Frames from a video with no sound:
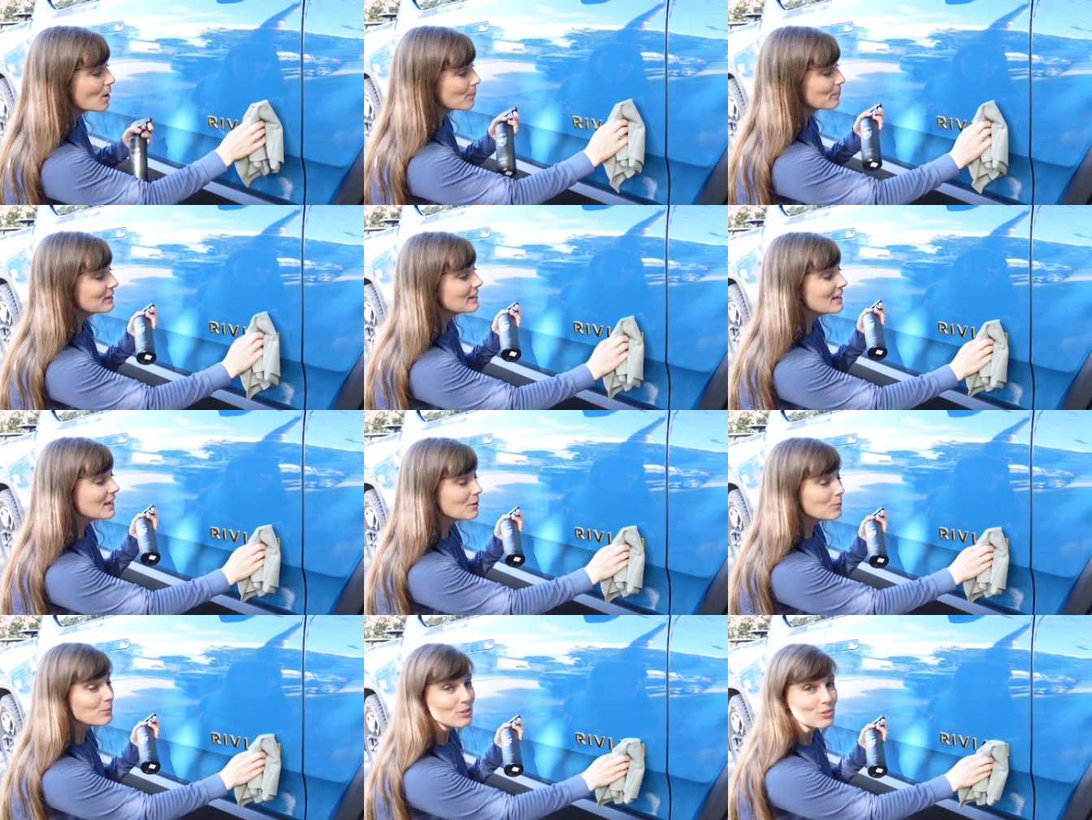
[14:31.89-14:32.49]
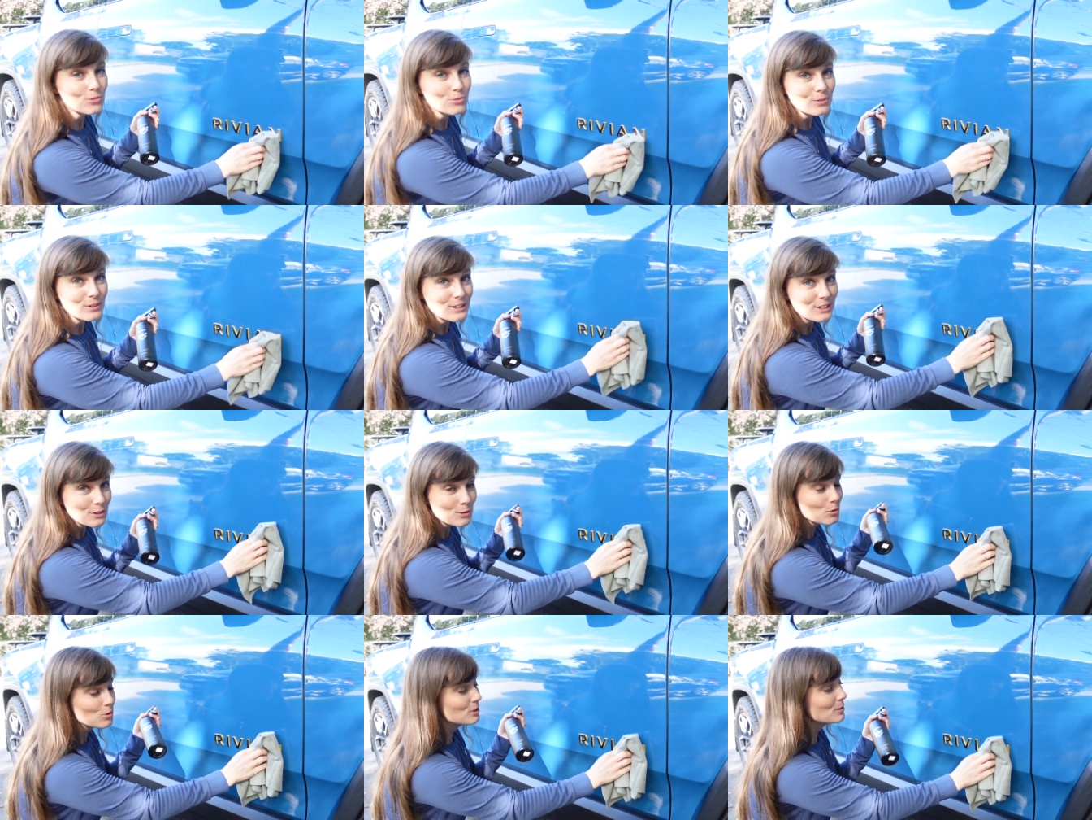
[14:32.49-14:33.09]
But again, what's
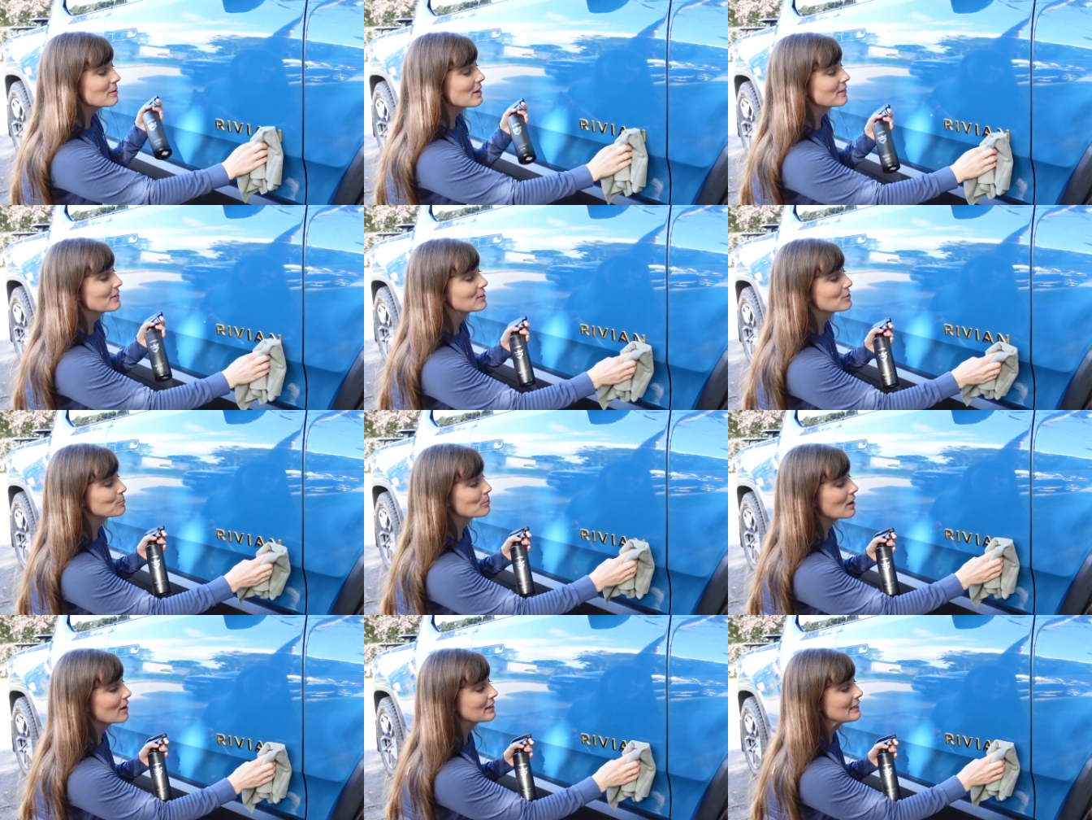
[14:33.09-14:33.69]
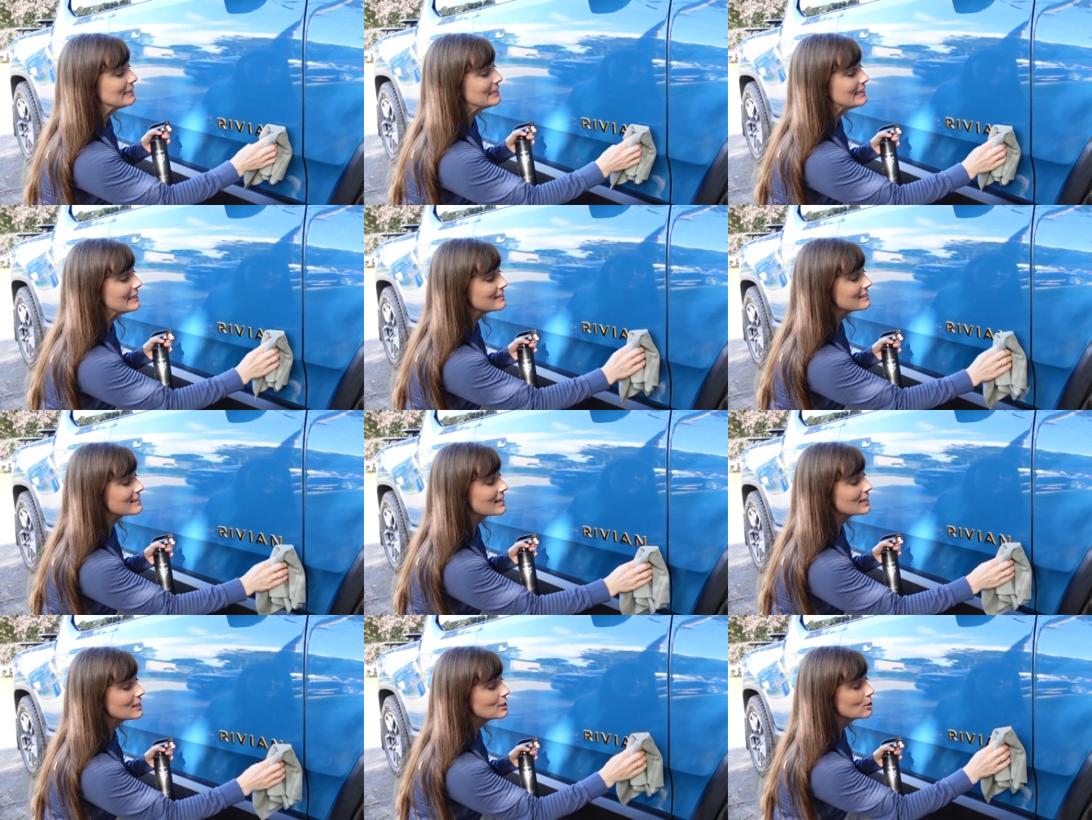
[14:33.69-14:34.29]
really cool about this product is
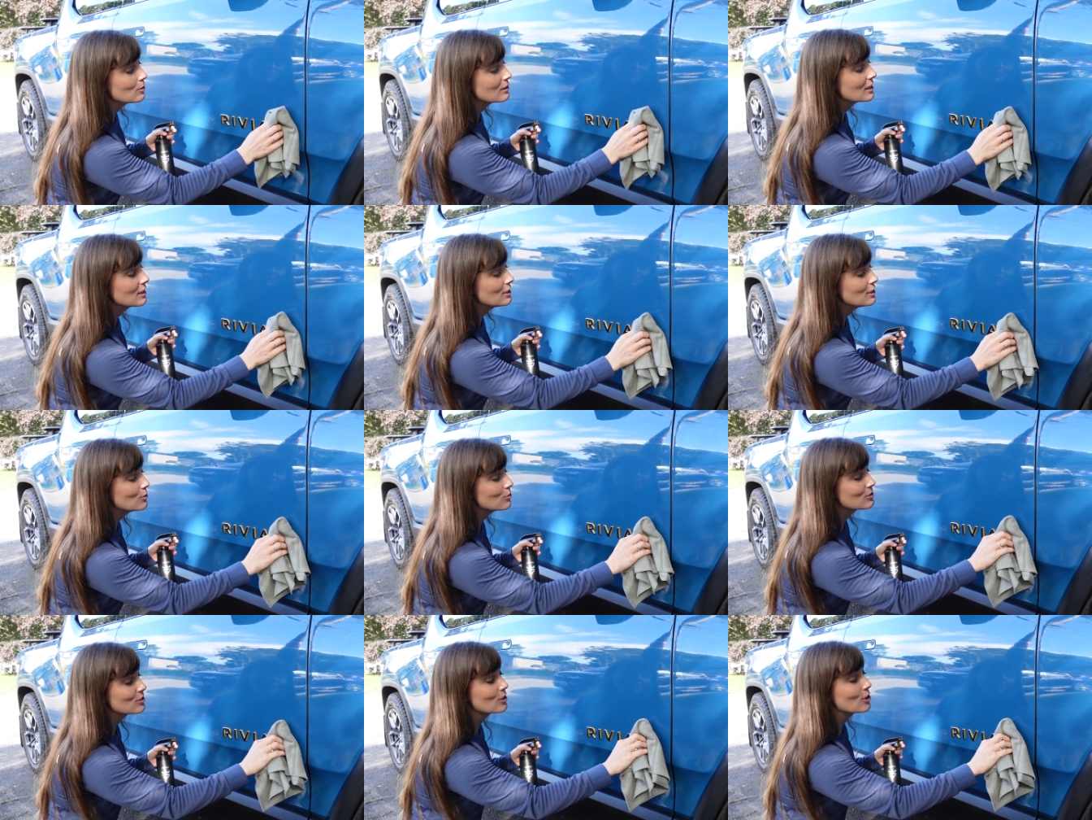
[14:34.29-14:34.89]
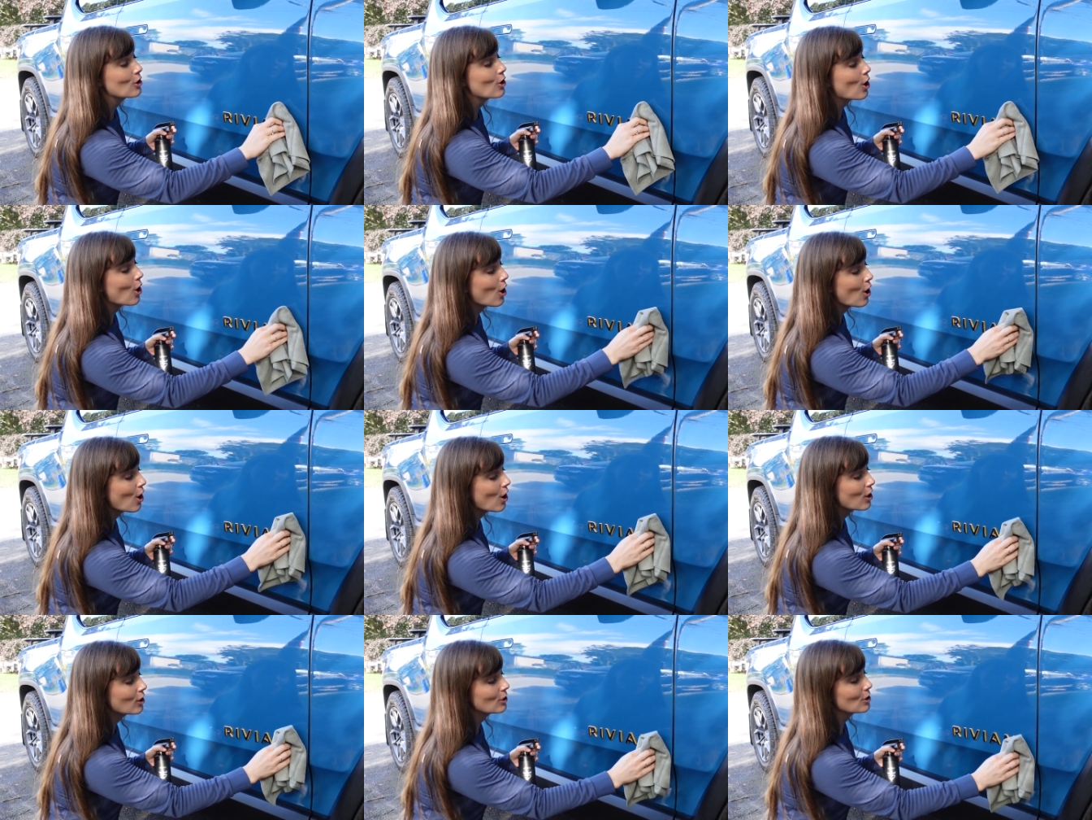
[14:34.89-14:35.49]
that you can use it
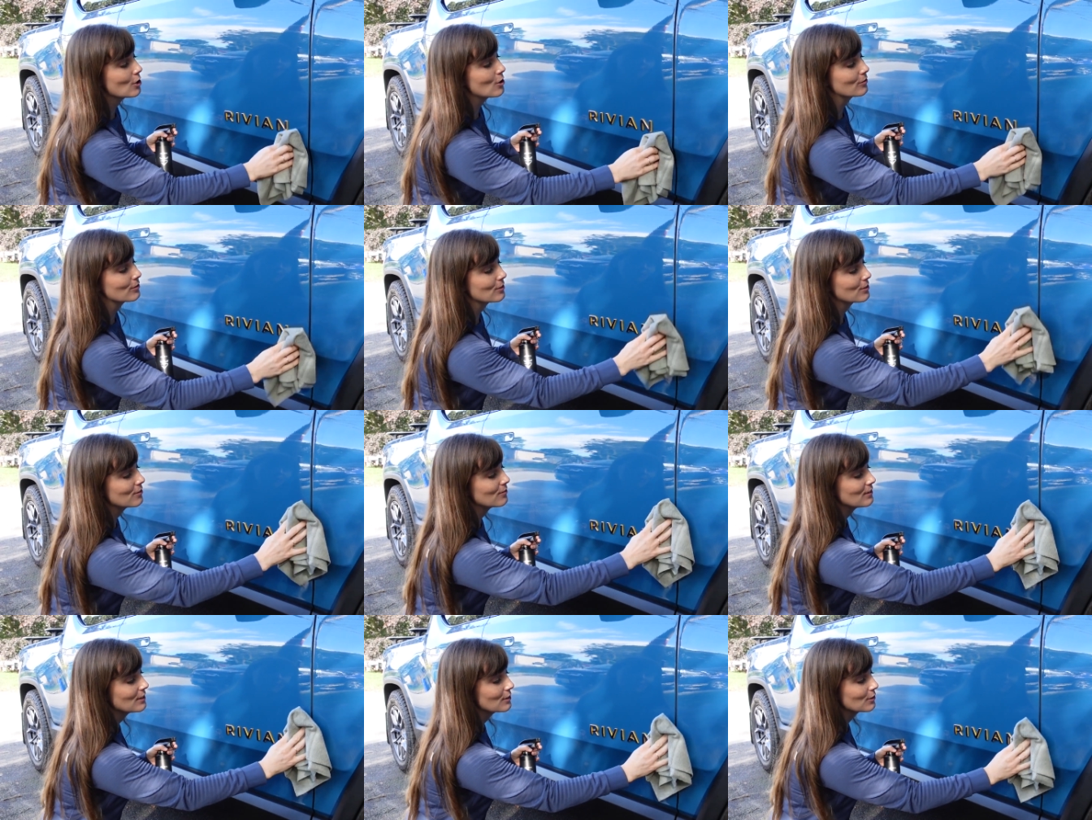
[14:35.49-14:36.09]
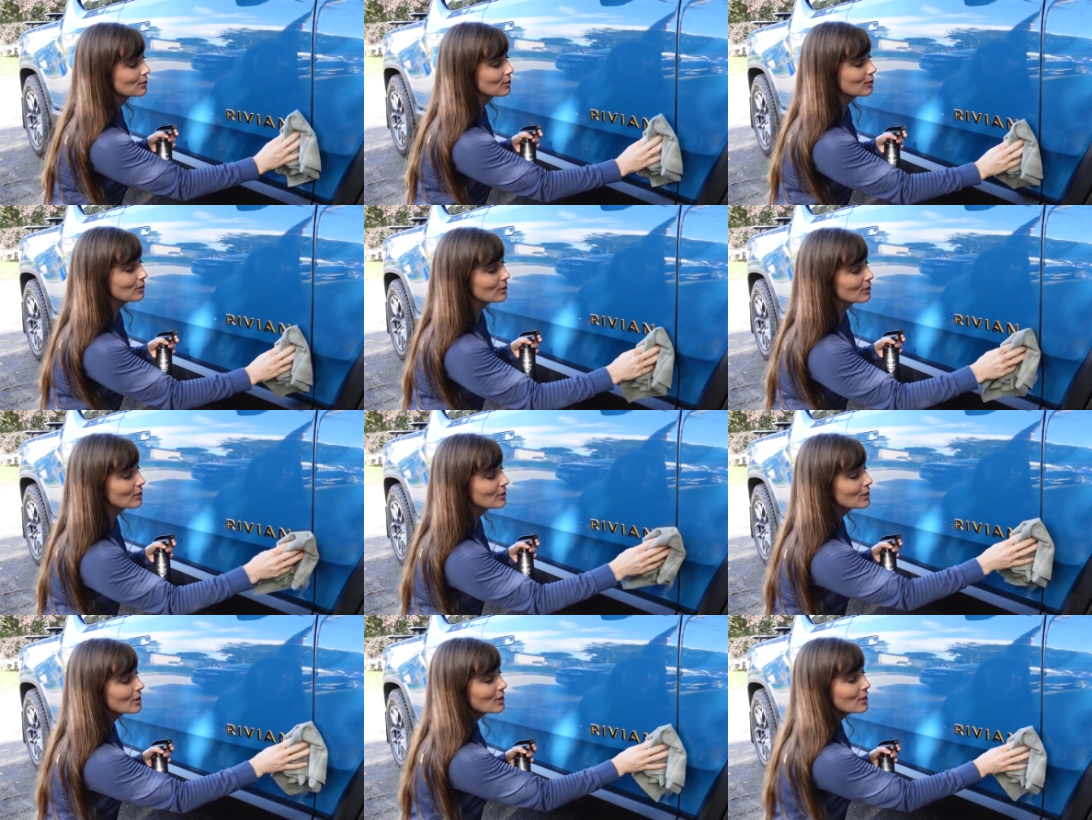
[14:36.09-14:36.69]
all over the vehicle.